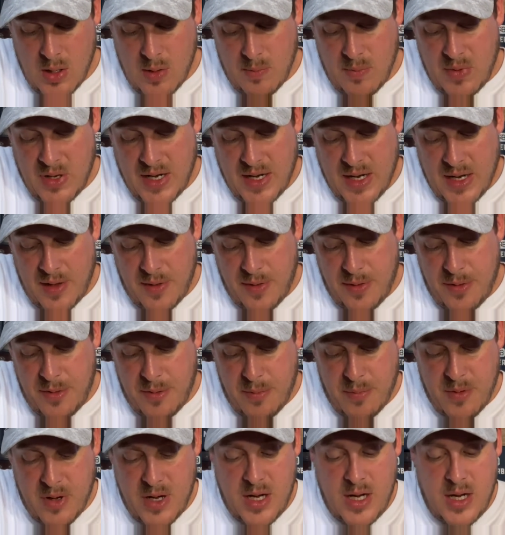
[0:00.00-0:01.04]
But I got a
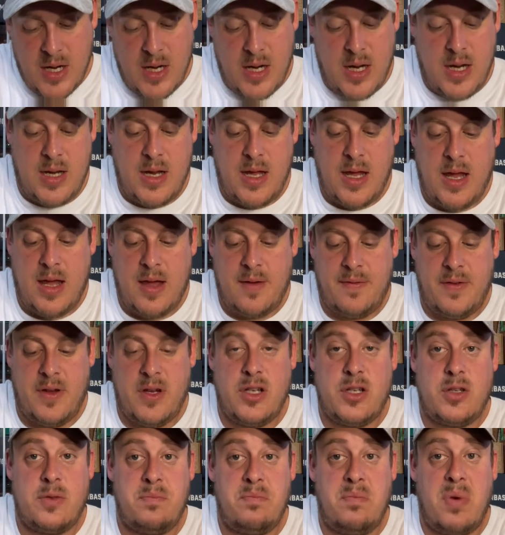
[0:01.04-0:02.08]
three and a half
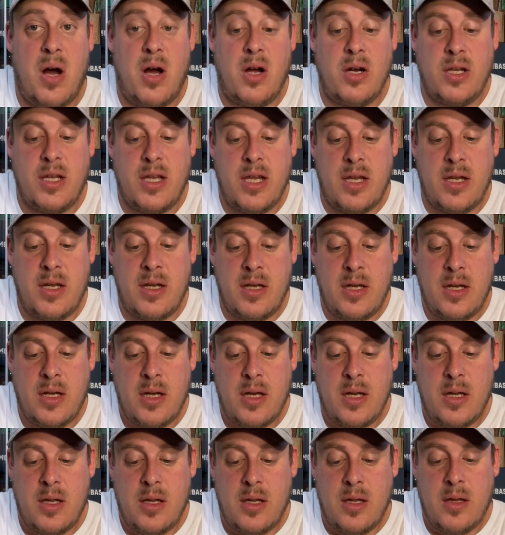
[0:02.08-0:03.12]
inch pumpkin
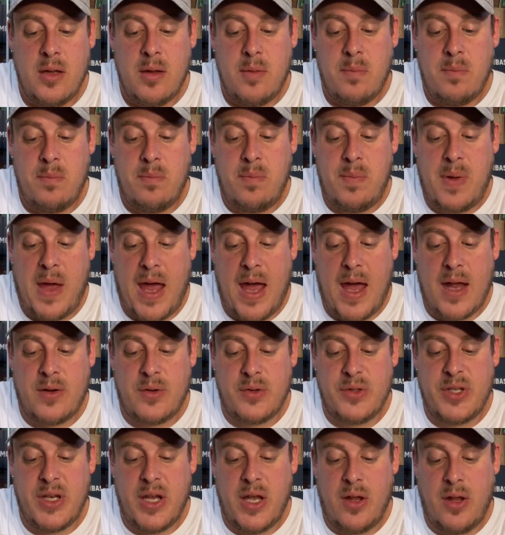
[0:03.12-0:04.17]
paddle
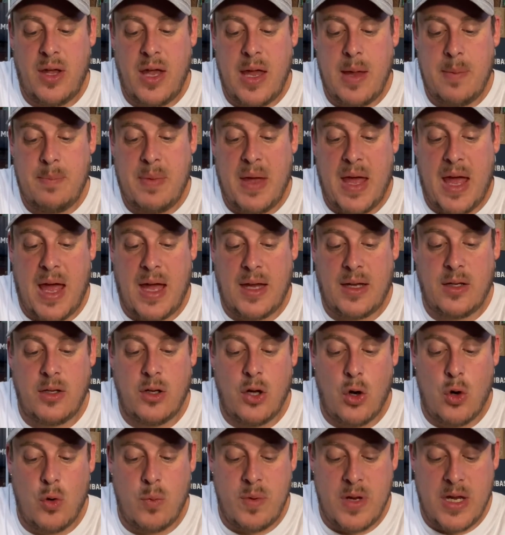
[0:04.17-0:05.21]
tail eight pack
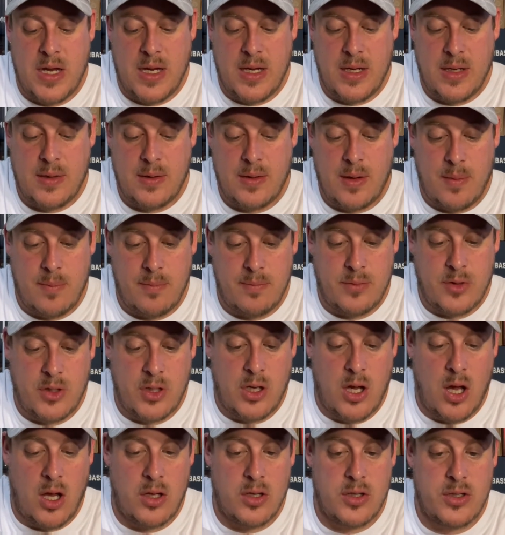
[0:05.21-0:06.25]
Goby
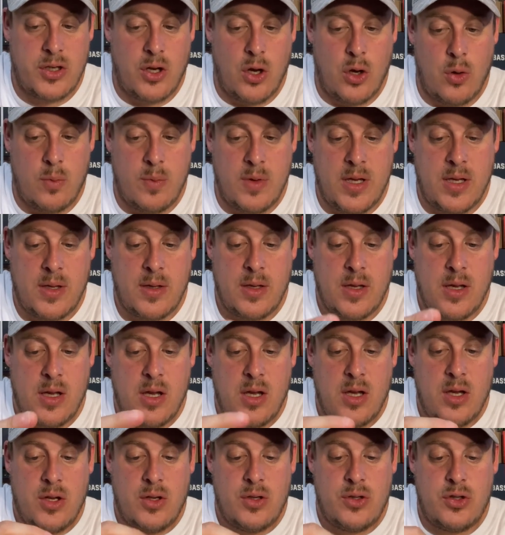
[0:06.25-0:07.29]
colors Goby,
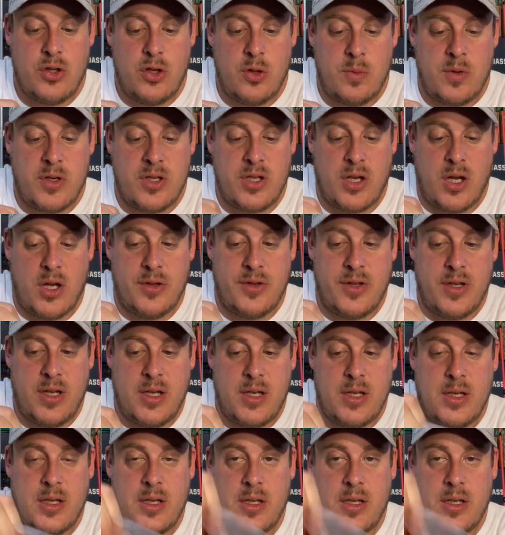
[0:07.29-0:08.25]
Super salty.